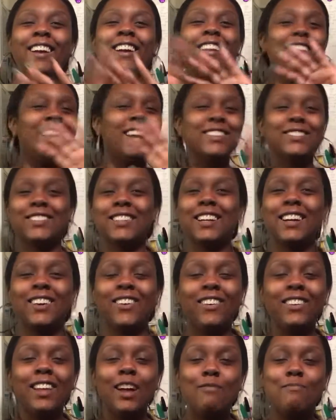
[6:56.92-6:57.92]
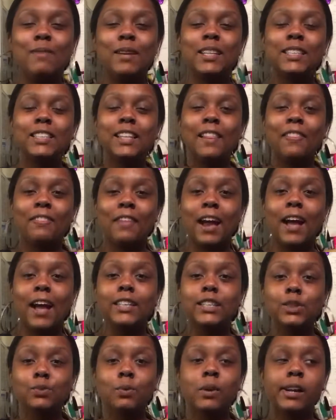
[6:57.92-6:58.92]
that's where it can go left, because
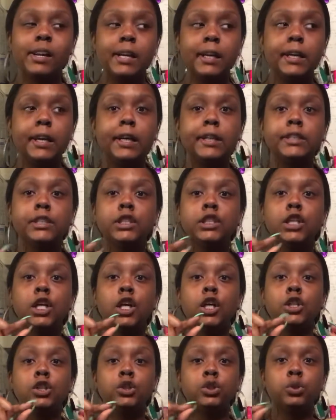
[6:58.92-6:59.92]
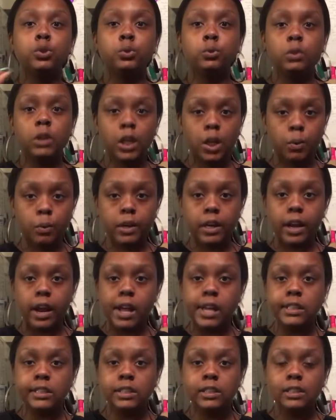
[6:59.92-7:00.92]
that's where it gets too liquidy.
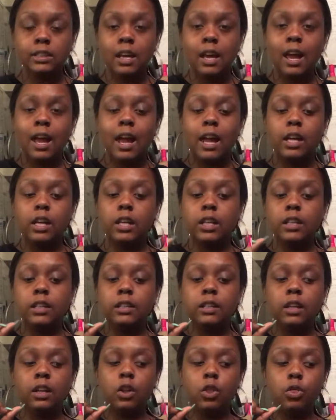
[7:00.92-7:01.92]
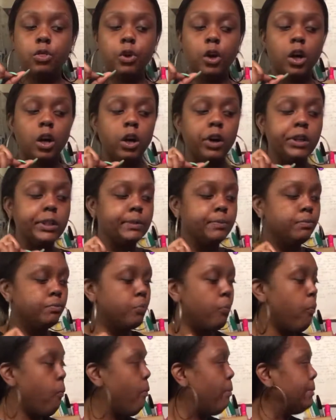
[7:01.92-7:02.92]
And the
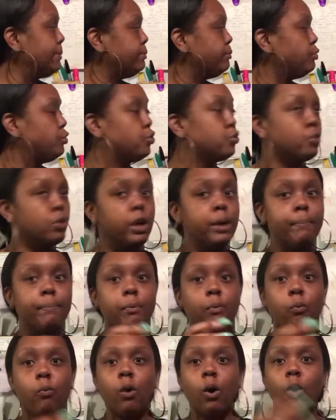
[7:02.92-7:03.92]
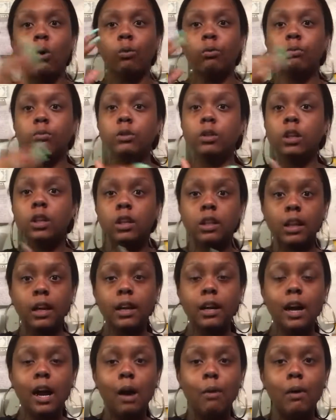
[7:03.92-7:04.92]
drip won't look
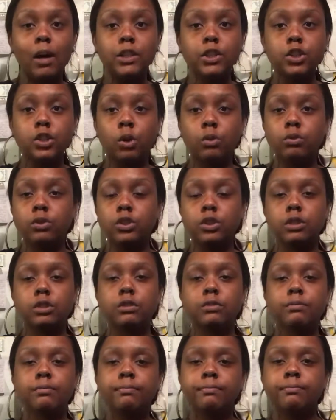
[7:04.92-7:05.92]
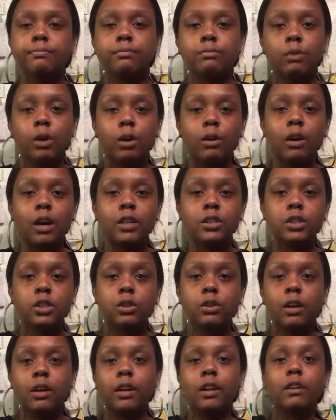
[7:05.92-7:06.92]
like how I showed you. Well, I should
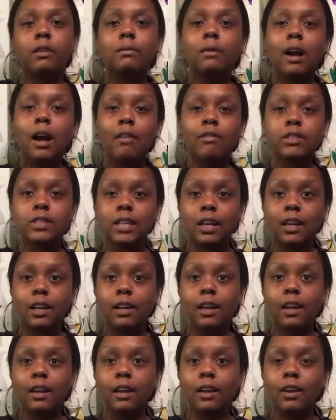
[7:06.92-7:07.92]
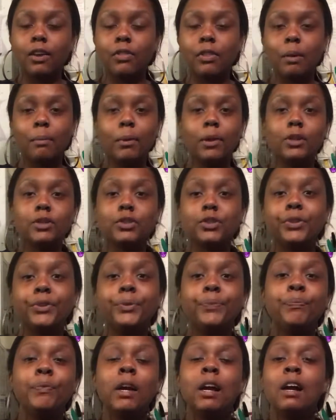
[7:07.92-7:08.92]
go down here. I have a second cake in here that I'm going to show
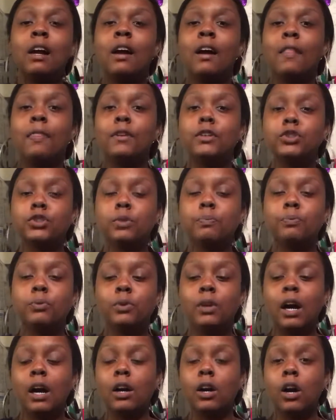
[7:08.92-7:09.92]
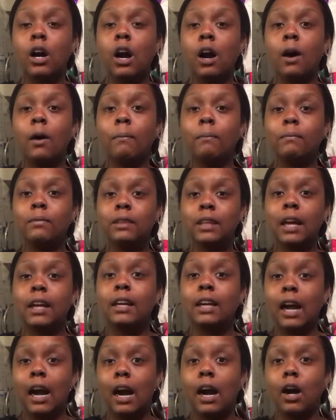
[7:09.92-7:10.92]
you. The drip will not come
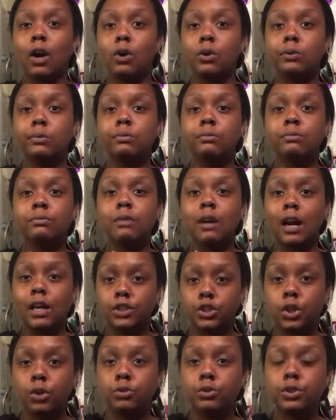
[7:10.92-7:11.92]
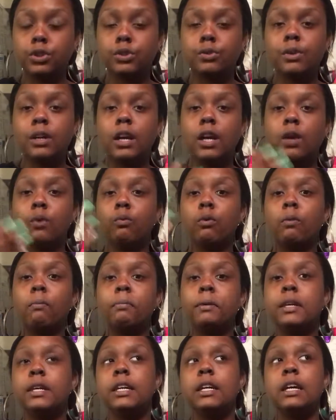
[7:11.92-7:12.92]
like how I showed you. It will
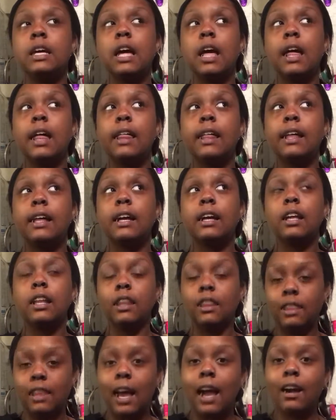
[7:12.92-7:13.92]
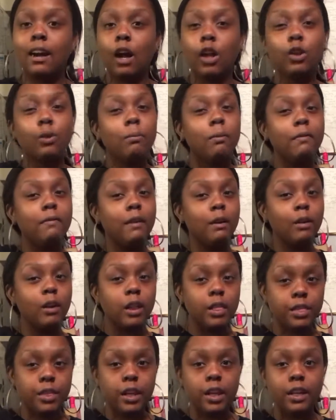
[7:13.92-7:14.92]
be that color, but very
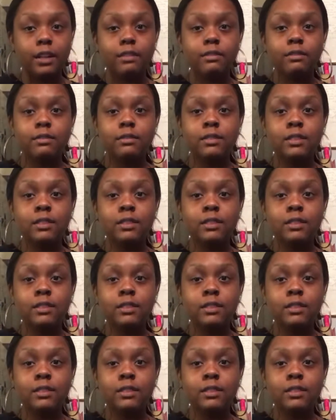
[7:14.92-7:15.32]
thin.